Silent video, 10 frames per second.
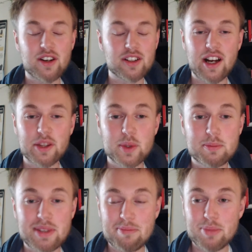out with
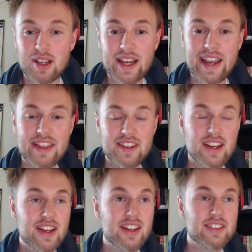people. I had
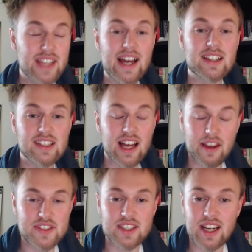that
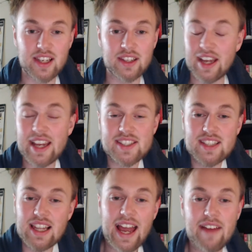lifestyle, and I
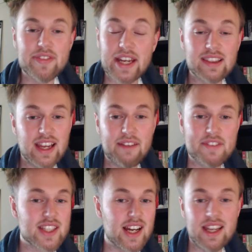still have that
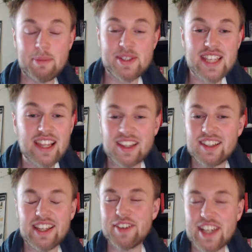lifestyle. I'm still
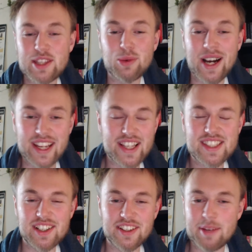living in Twilight
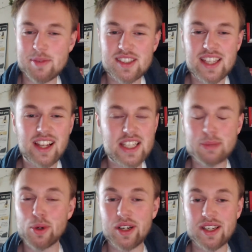Zone. I'm still
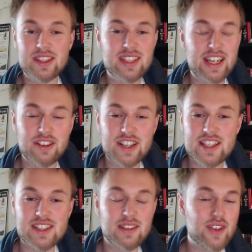exploring
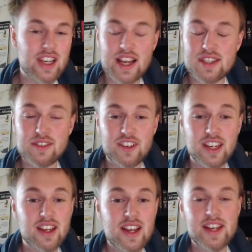theories and
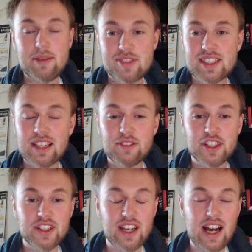philosophy. I'm still
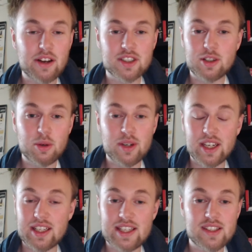very outgoing
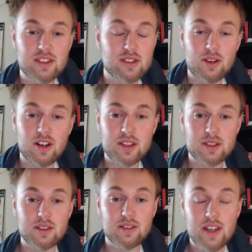and easy to talk
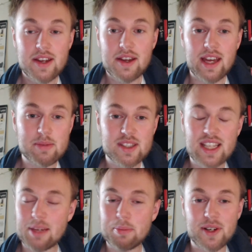to. I'm still
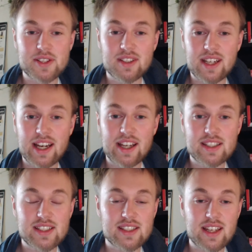a person
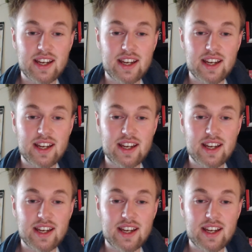that's